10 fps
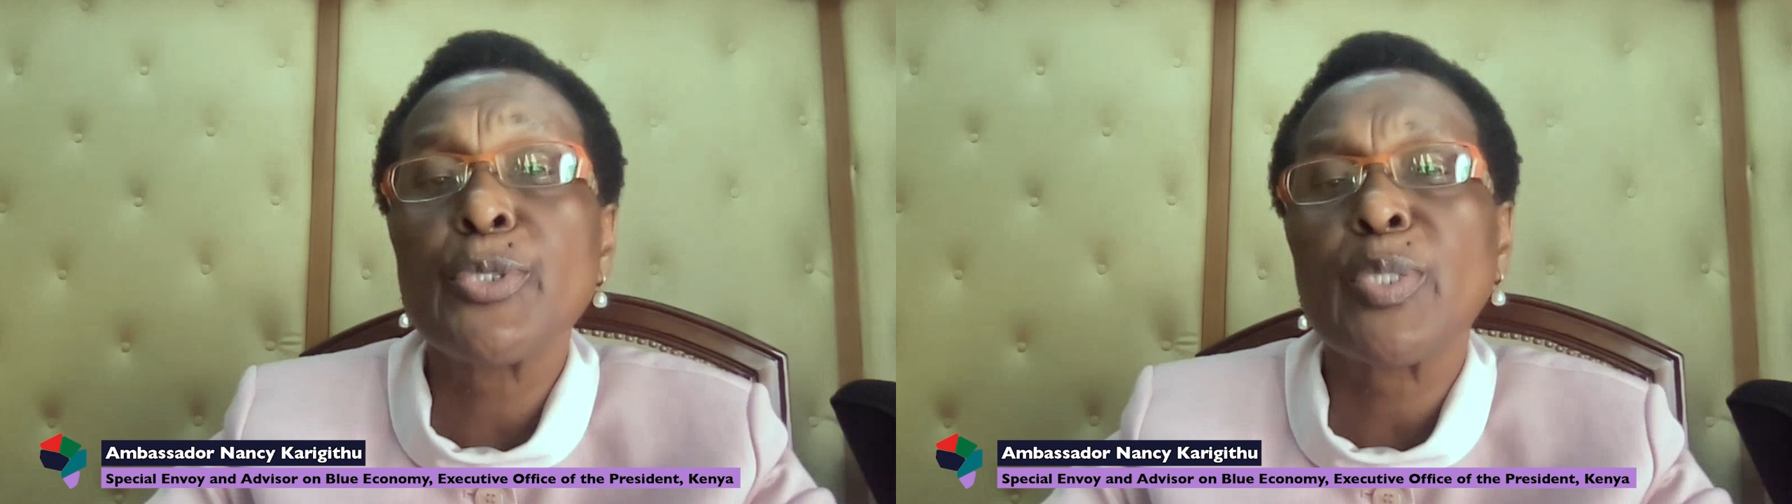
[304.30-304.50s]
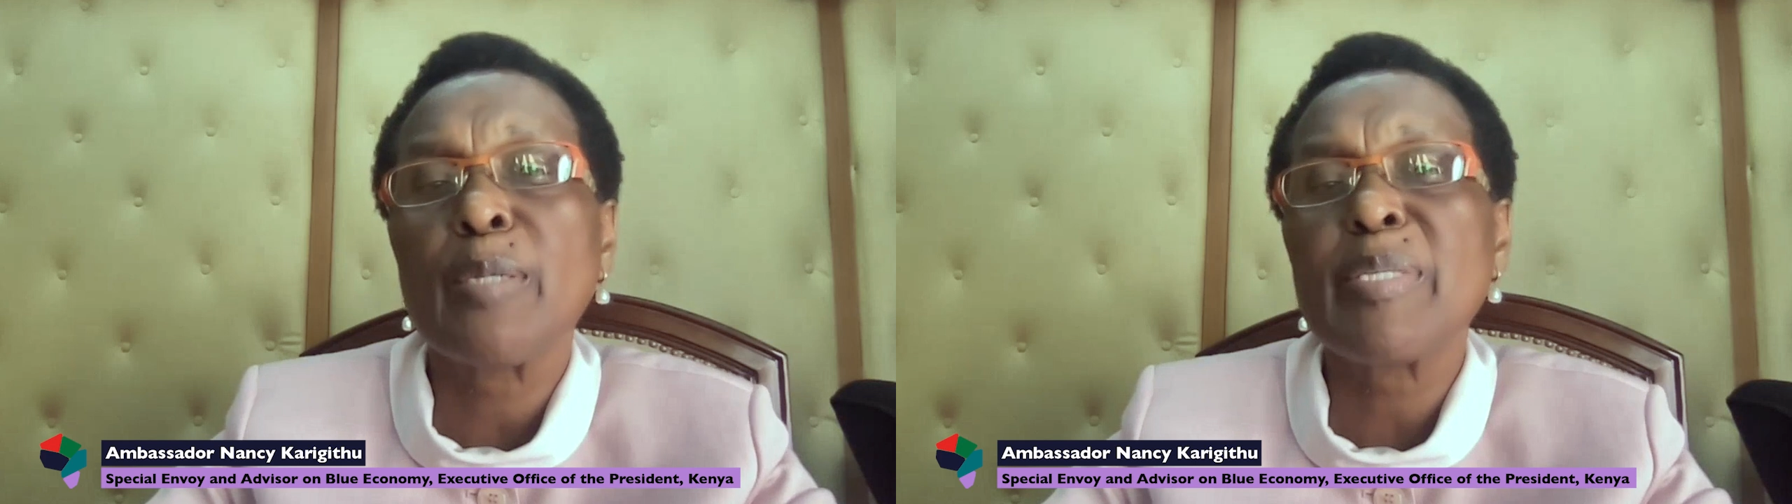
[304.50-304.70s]
due
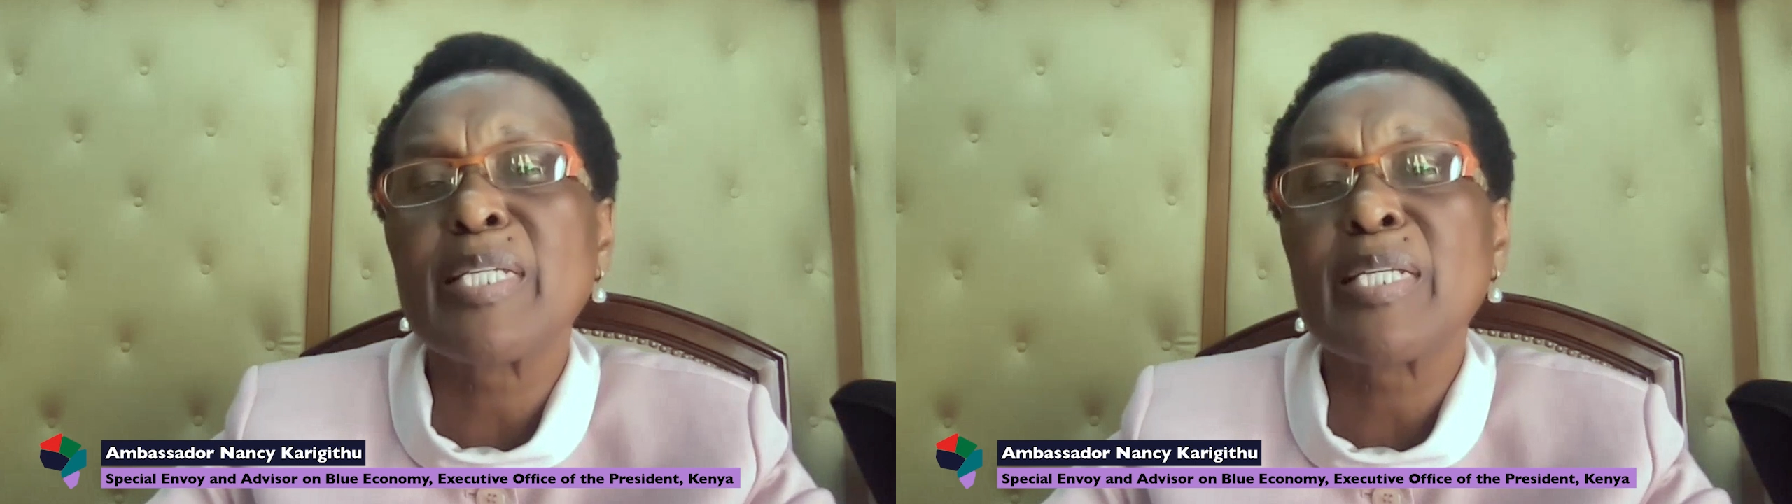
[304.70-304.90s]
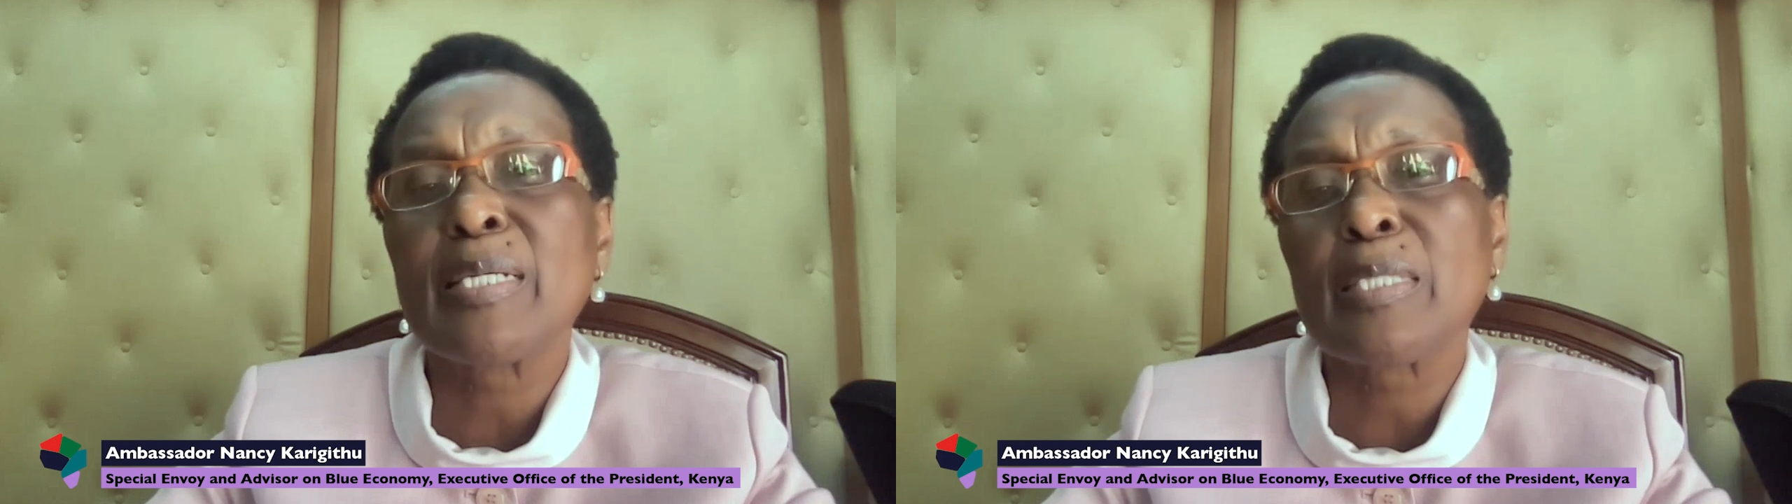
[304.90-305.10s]
to
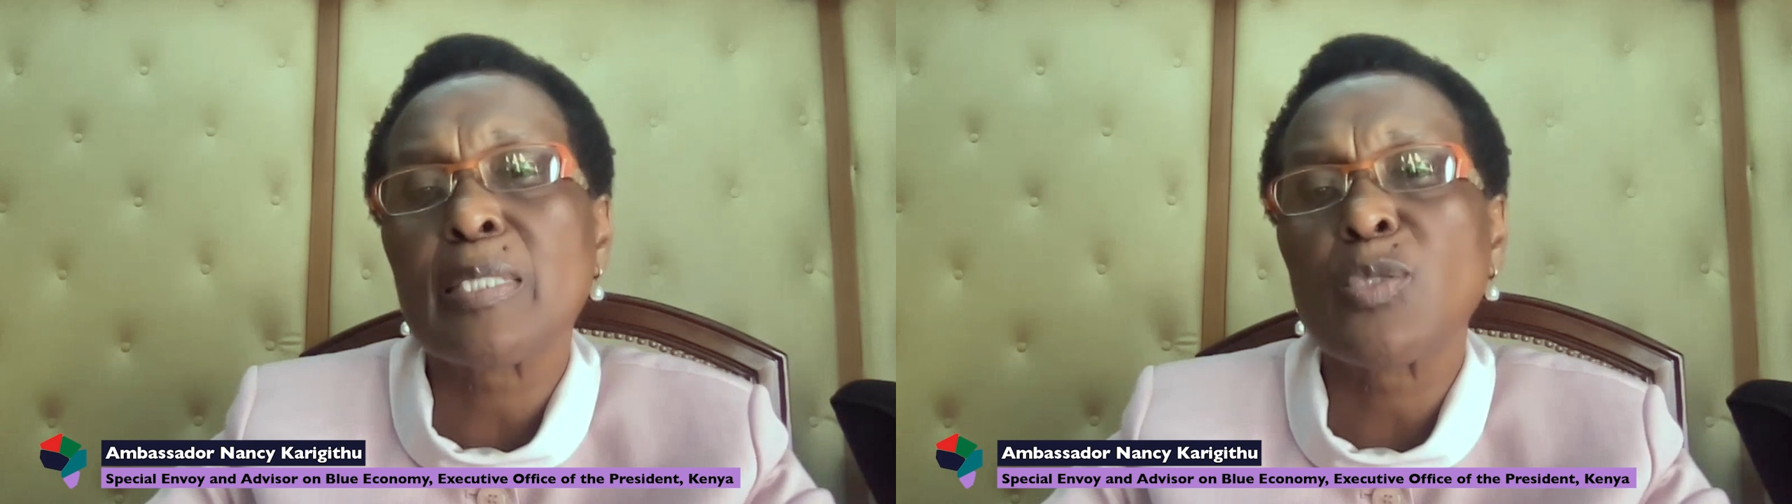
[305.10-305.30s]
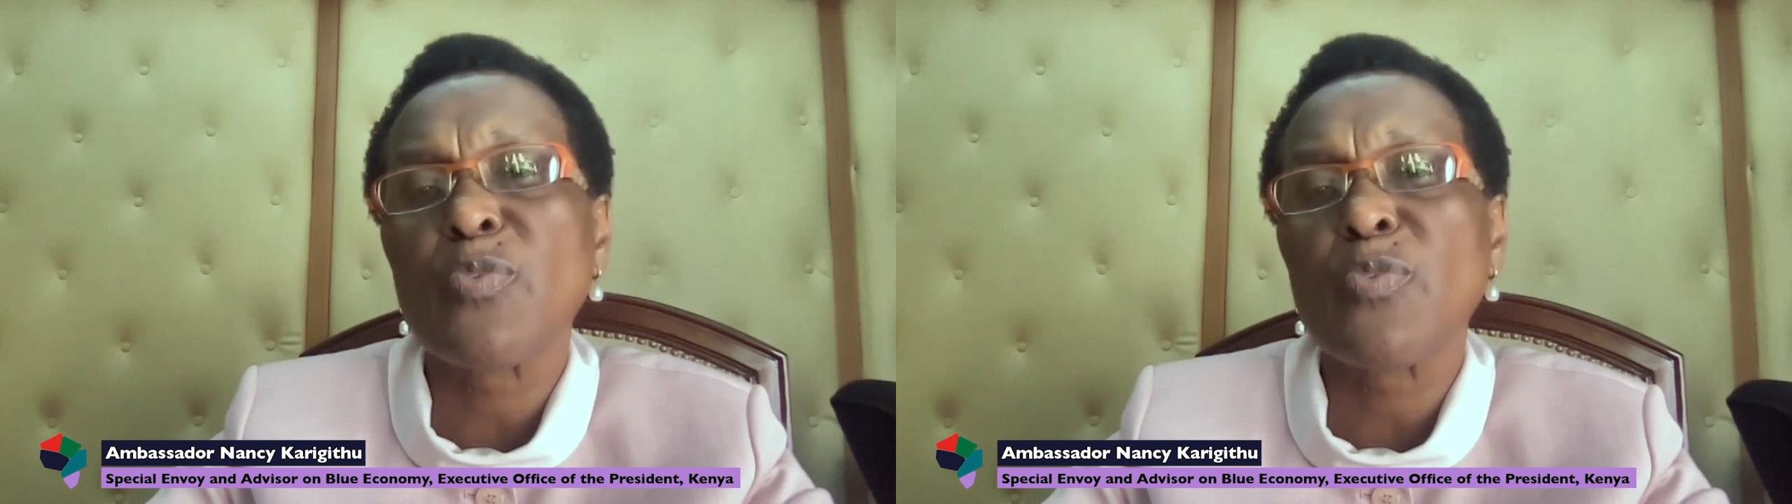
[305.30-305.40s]
limited access